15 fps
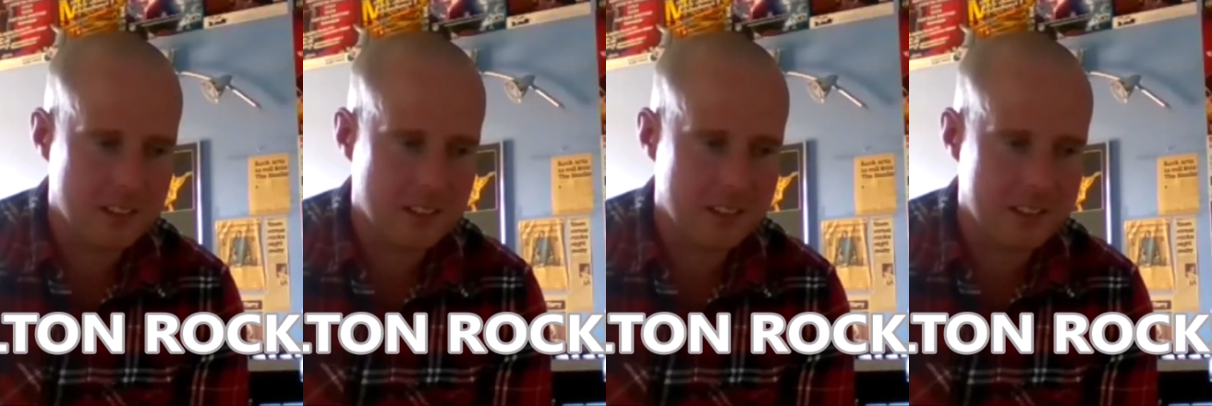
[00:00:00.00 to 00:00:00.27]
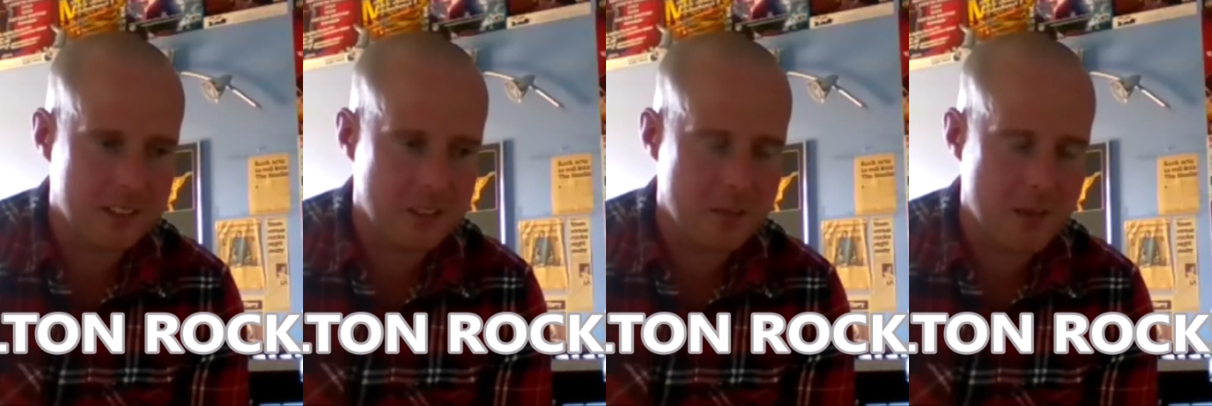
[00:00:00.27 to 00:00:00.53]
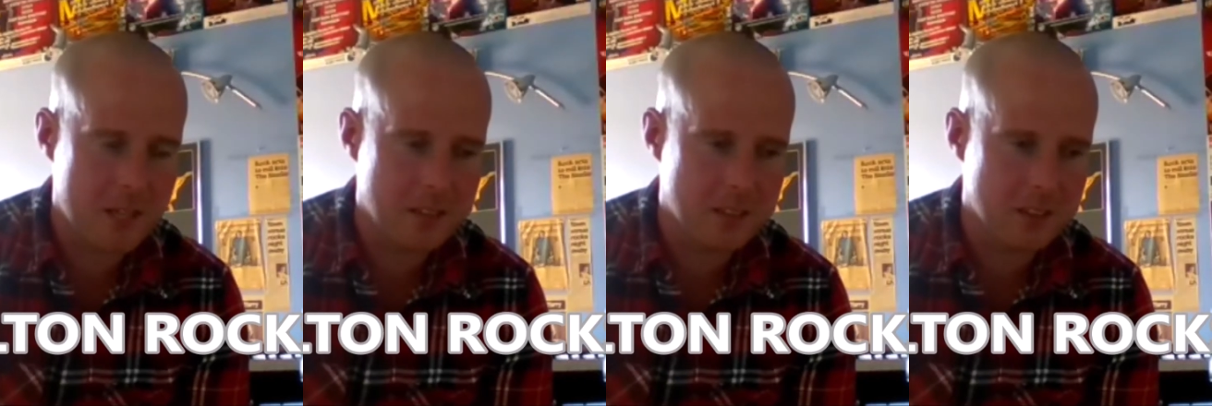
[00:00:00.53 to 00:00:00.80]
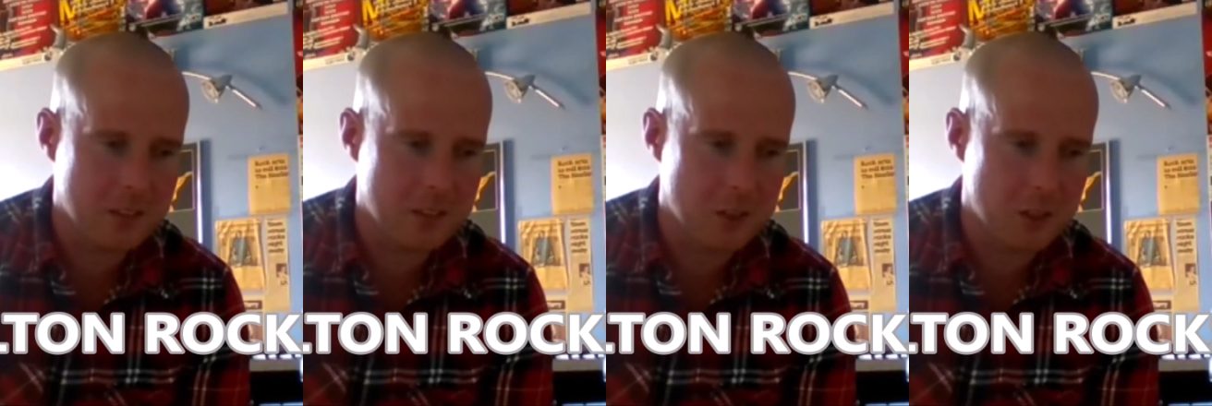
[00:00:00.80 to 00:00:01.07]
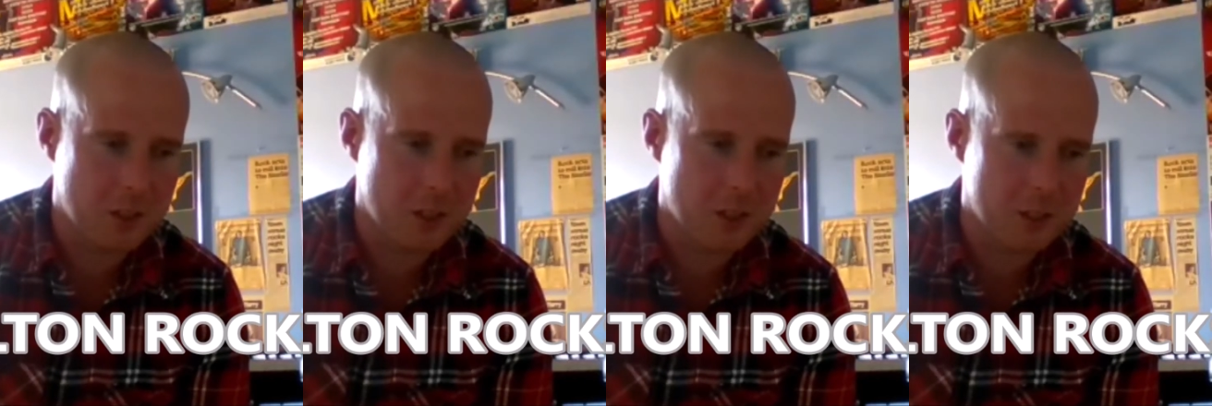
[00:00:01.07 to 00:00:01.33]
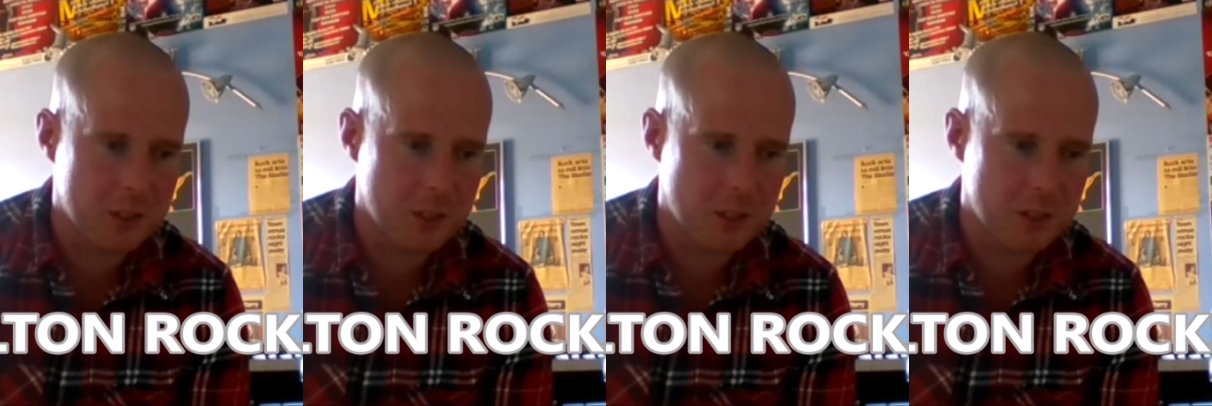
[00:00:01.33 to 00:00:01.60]
and it's an amazing story,
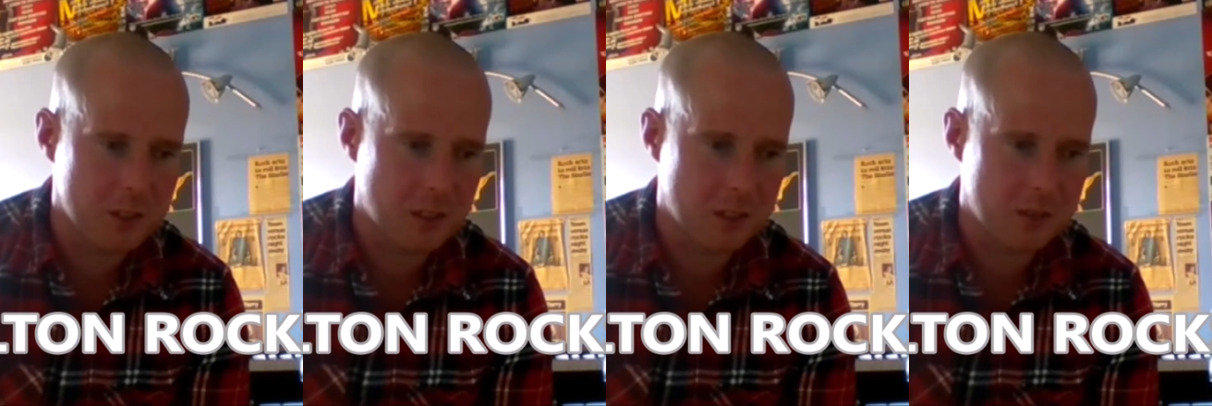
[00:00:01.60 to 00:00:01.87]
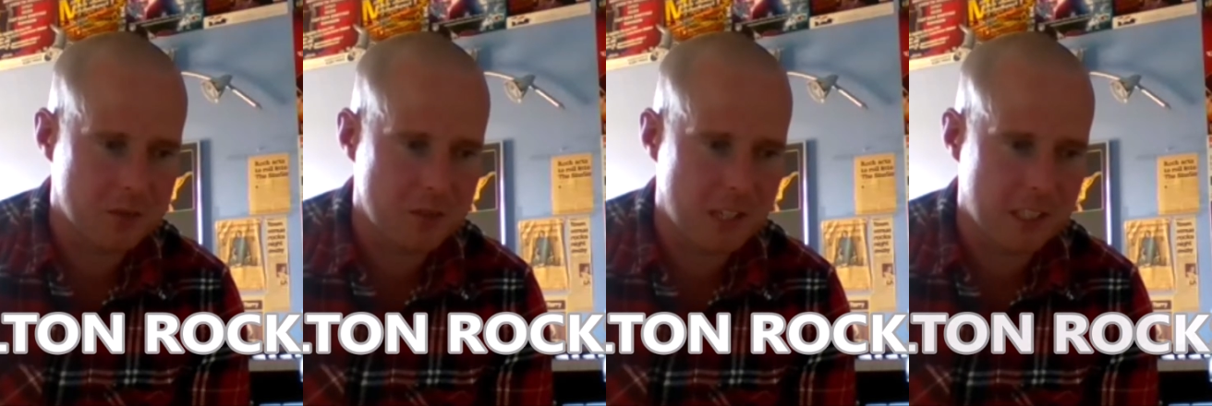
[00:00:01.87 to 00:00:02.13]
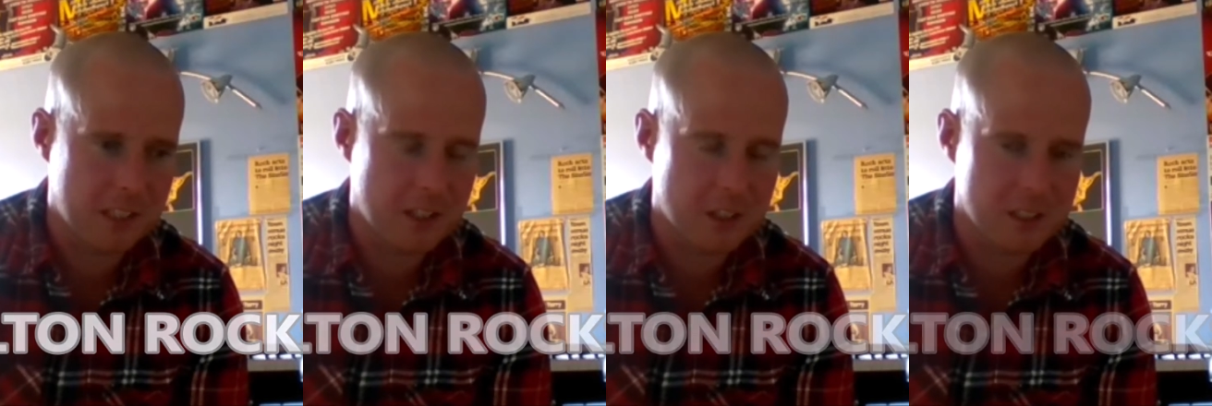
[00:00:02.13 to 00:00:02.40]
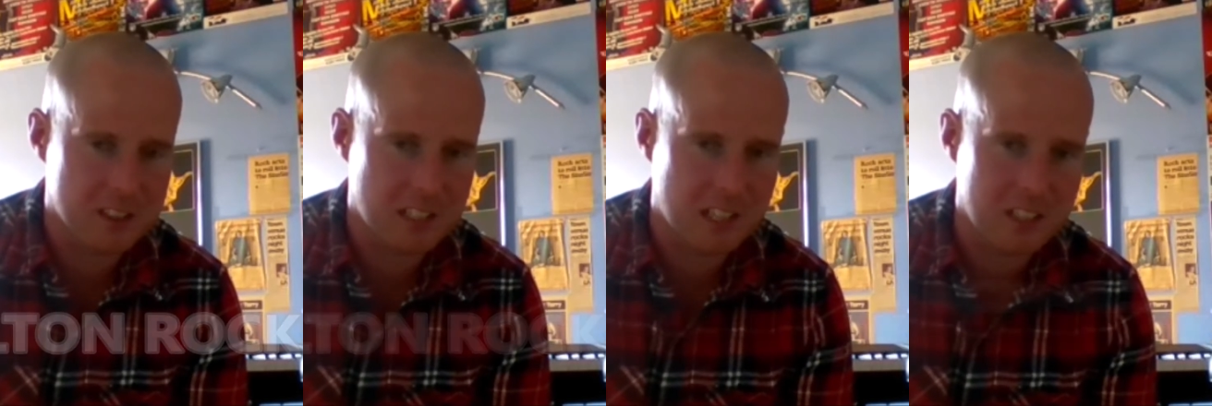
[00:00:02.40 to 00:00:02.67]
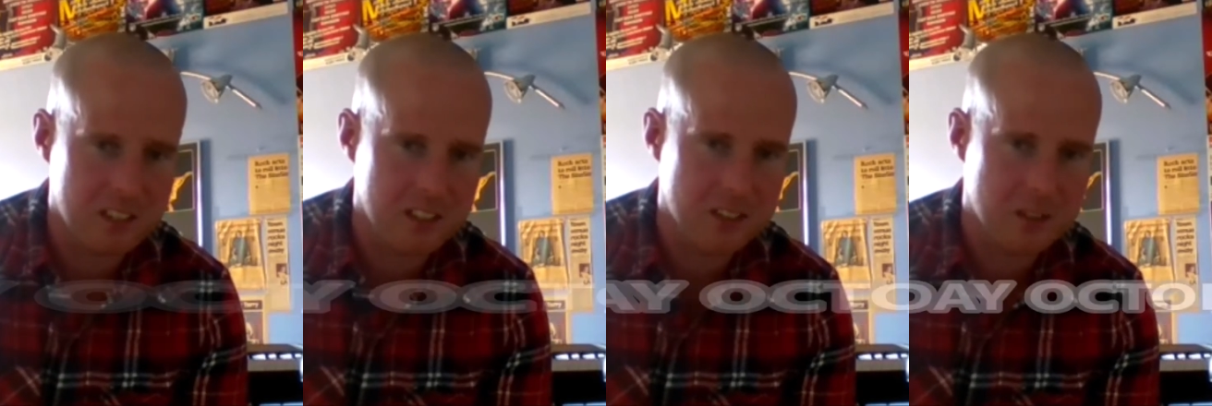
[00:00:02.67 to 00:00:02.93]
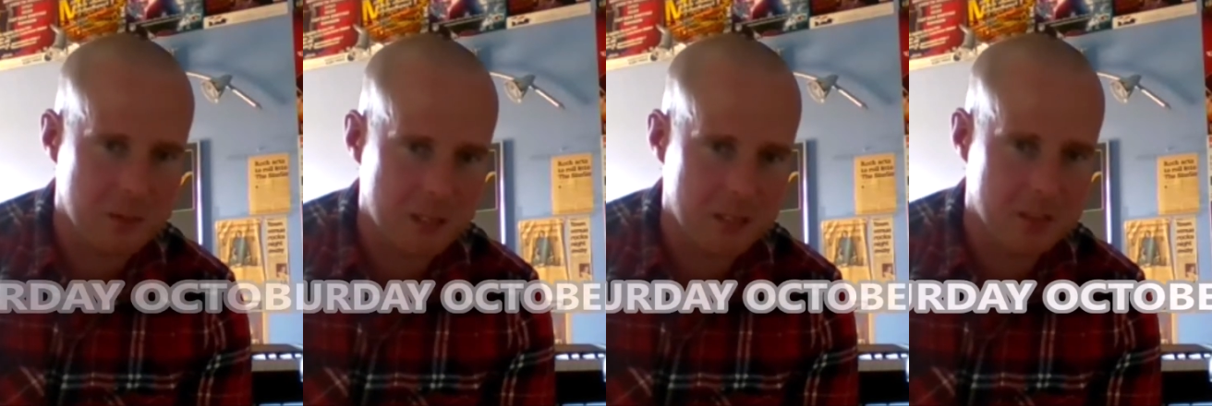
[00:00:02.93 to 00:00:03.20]
yours, you know, and really nostalgic
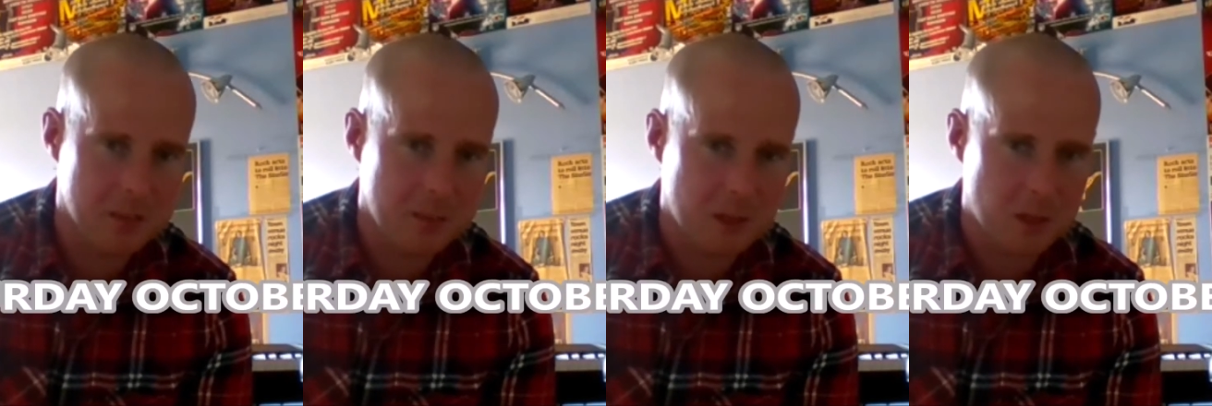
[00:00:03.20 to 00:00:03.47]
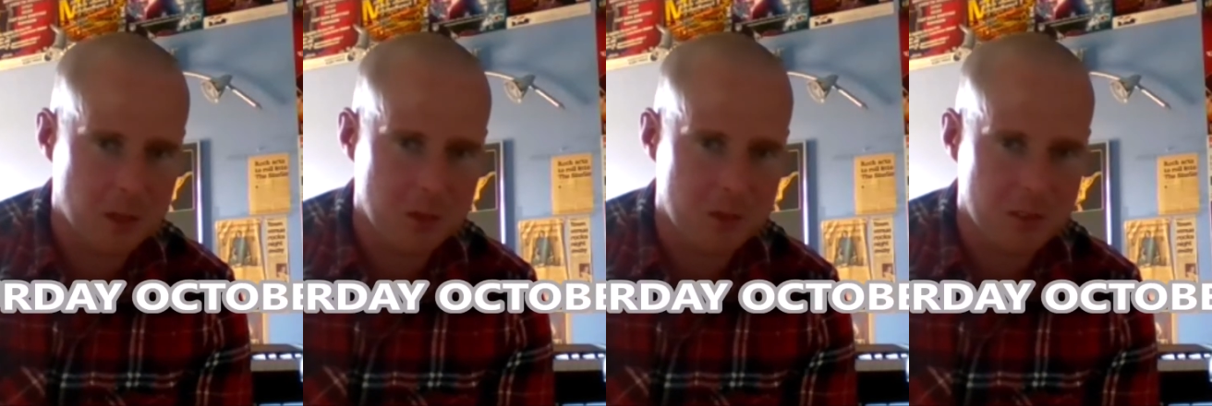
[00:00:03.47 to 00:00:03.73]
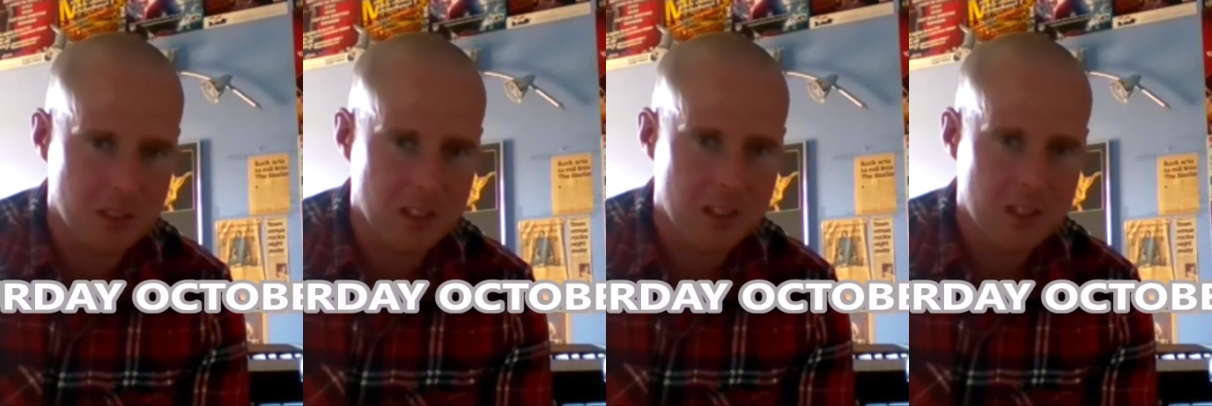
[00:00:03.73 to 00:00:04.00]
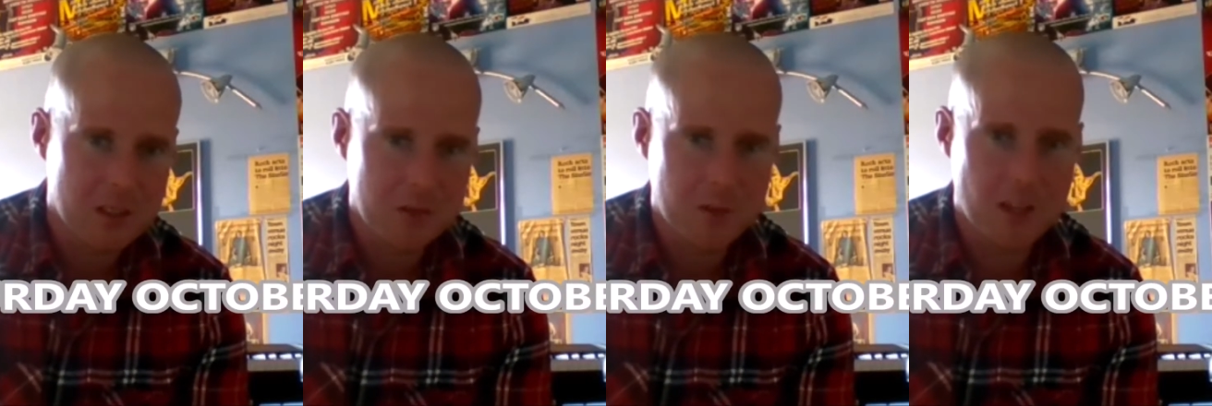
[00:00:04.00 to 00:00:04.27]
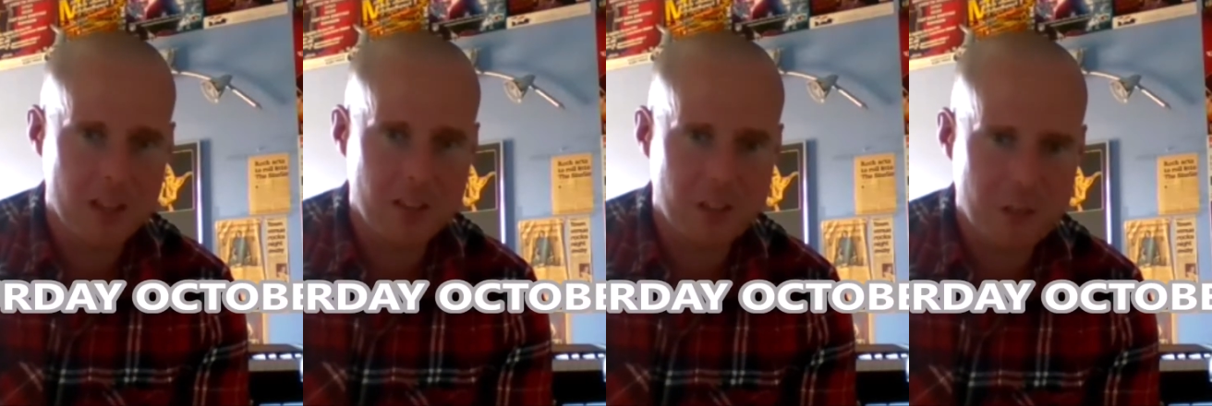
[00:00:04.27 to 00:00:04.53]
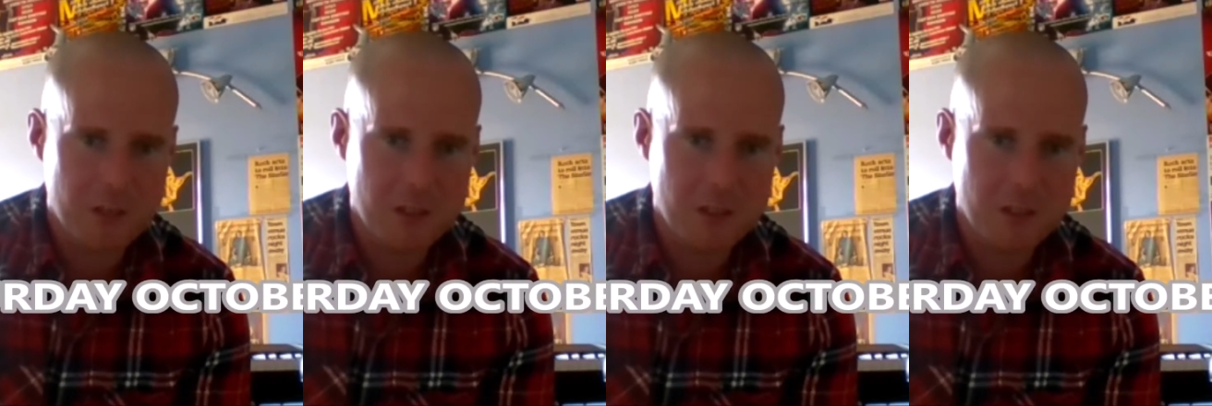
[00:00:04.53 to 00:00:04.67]
to where some of those venues